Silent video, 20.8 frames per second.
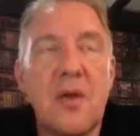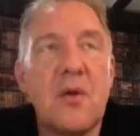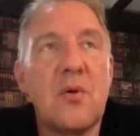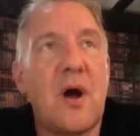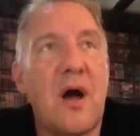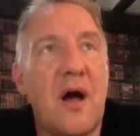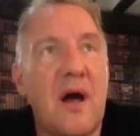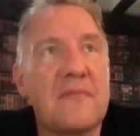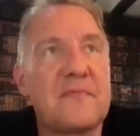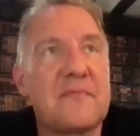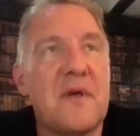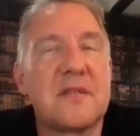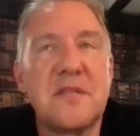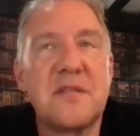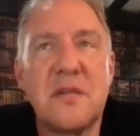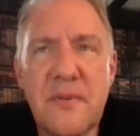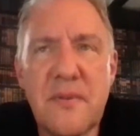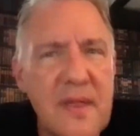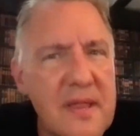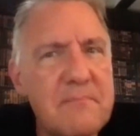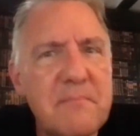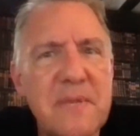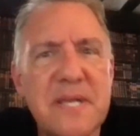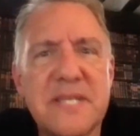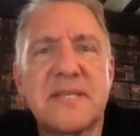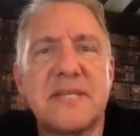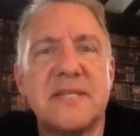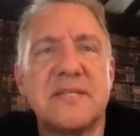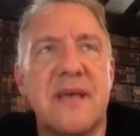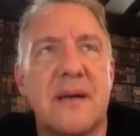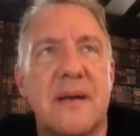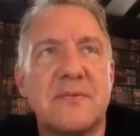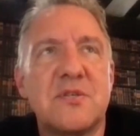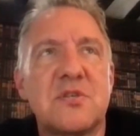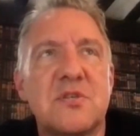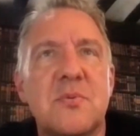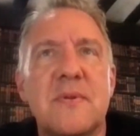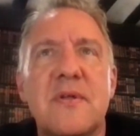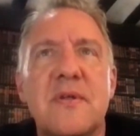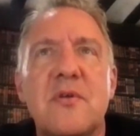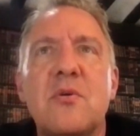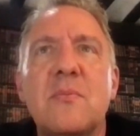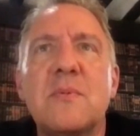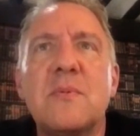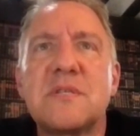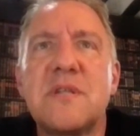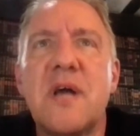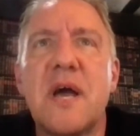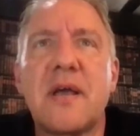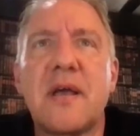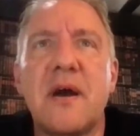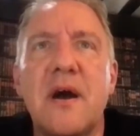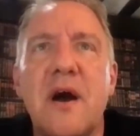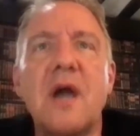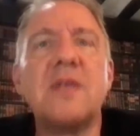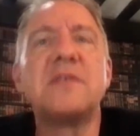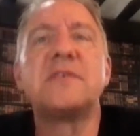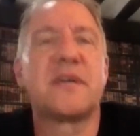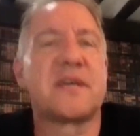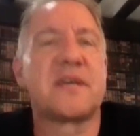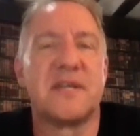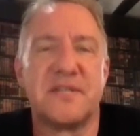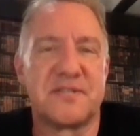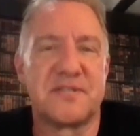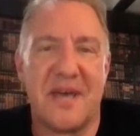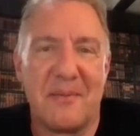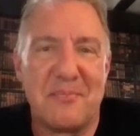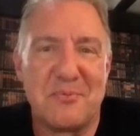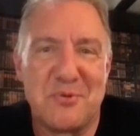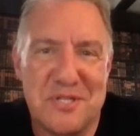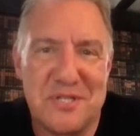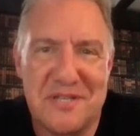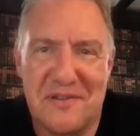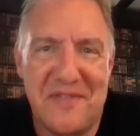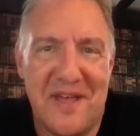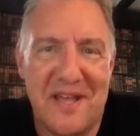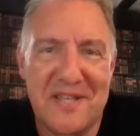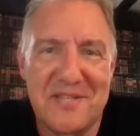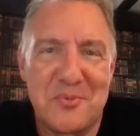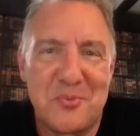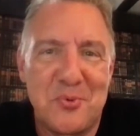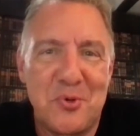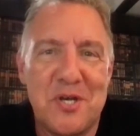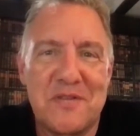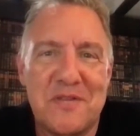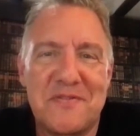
Well, I don't know whether they're misconceptions or whether they're almost like underconceptions, if that's a word.